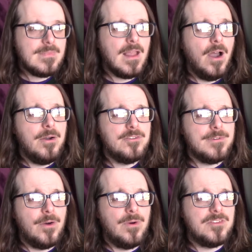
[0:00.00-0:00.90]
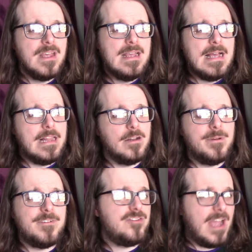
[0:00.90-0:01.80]
I always felt was a little
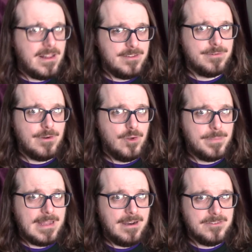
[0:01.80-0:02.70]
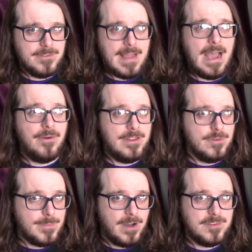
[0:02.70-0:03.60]
bit of a challenge for new players of how to
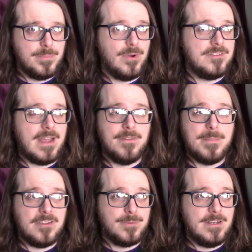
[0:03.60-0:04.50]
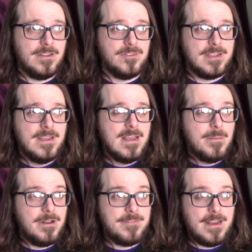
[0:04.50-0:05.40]
use Moxie points, how the best way to use it.
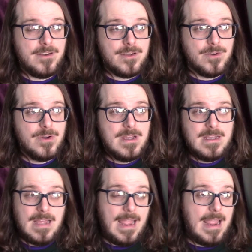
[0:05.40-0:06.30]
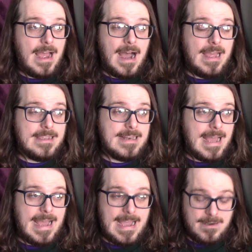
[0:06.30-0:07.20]
But if they knew, hey, I
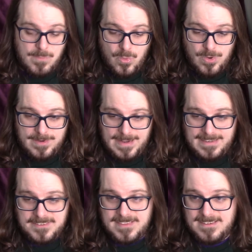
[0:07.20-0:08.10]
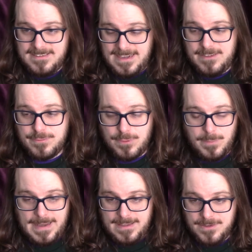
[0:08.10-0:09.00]
can add more dice to this dice
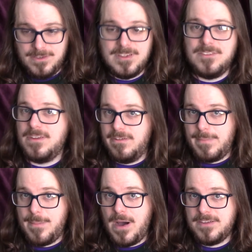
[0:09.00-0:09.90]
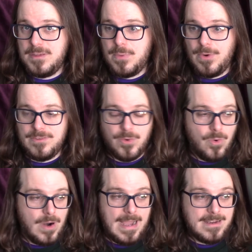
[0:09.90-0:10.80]
roll by using some of my Moxie points,
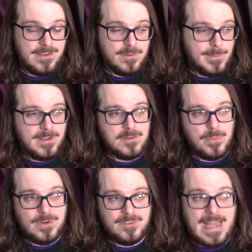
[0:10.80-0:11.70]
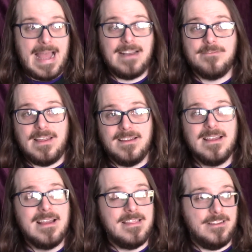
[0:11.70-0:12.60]
or I can use Moxie points to activate
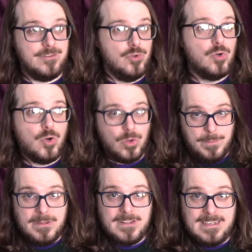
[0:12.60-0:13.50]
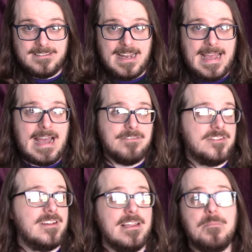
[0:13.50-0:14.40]
these new cool abilities that I have.
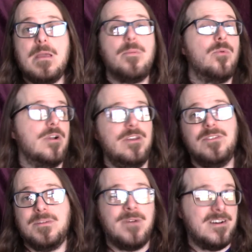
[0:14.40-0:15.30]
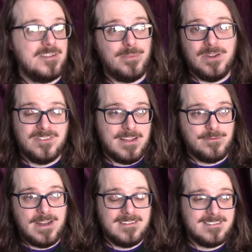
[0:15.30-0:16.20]
Suddenly people were using Moxie points
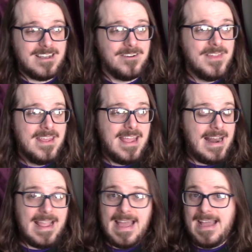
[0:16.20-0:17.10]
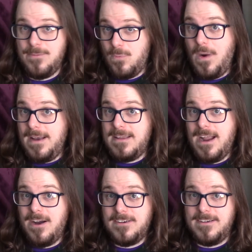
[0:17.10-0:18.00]
left, right, and center, and I had one
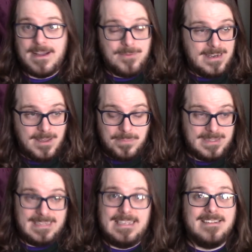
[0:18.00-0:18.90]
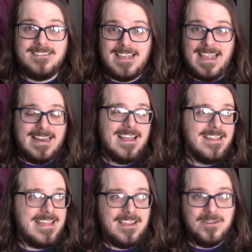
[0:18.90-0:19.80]
character that went completely insane.
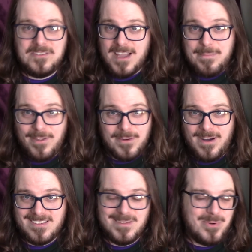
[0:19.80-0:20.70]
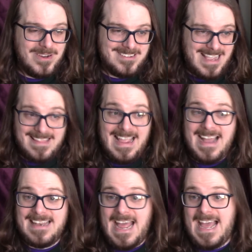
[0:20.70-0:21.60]
They used up all their Moxie points and they
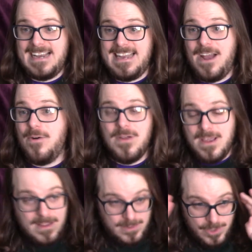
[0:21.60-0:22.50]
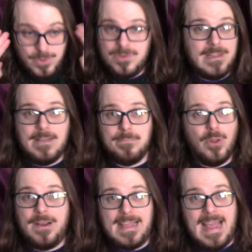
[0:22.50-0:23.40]
had to act out like
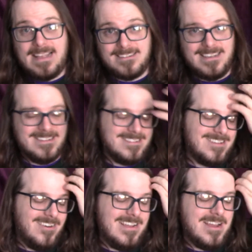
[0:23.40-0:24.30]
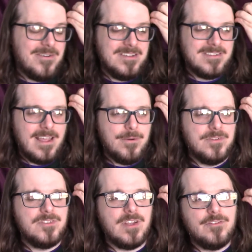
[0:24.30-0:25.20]
blowing a gasket. So it
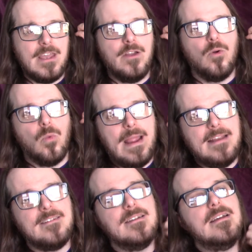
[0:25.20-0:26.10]
was such a great